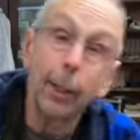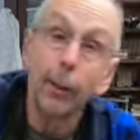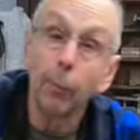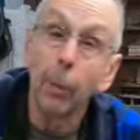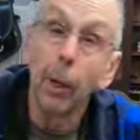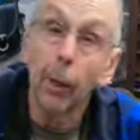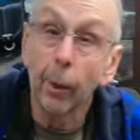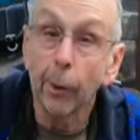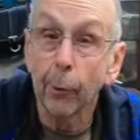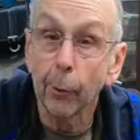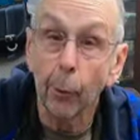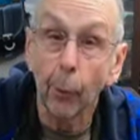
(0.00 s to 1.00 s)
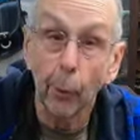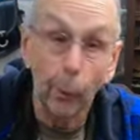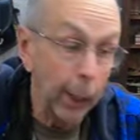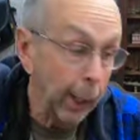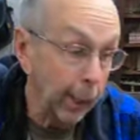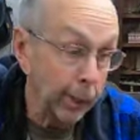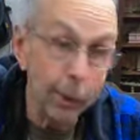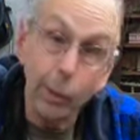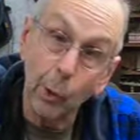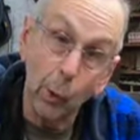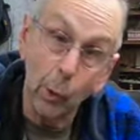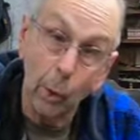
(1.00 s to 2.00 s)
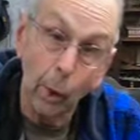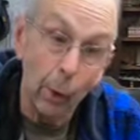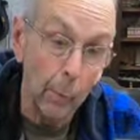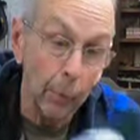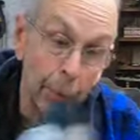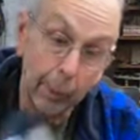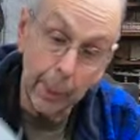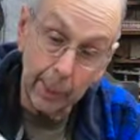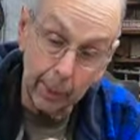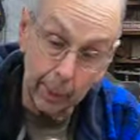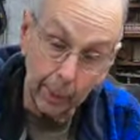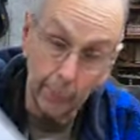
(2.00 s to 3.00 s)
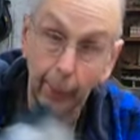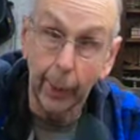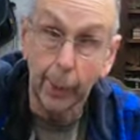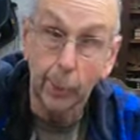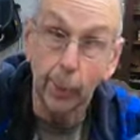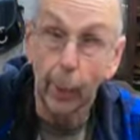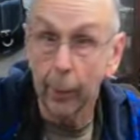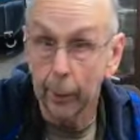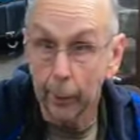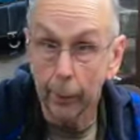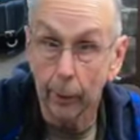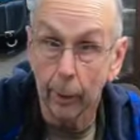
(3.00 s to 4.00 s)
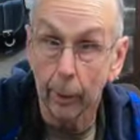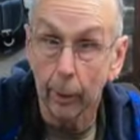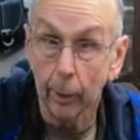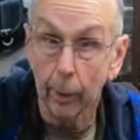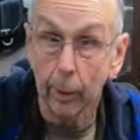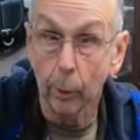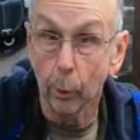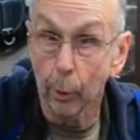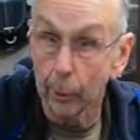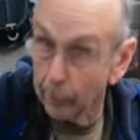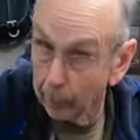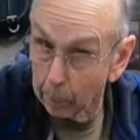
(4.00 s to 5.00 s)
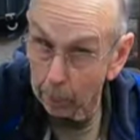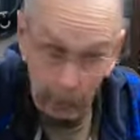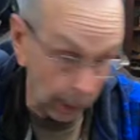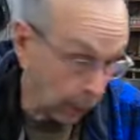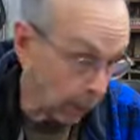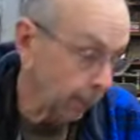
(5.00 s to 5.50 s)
it apart and throw it away and store these little things rather than 125 buckets.